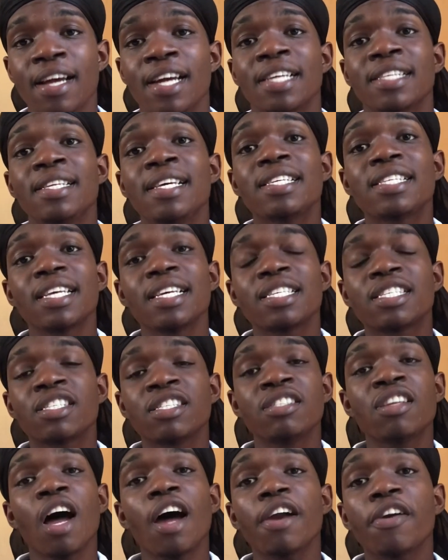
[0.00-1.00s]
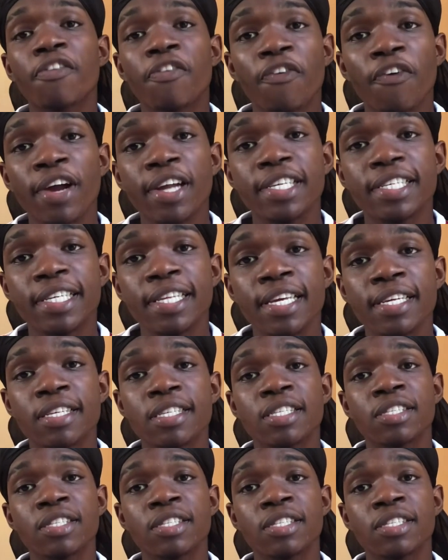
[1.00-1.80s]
This is not the French league, this is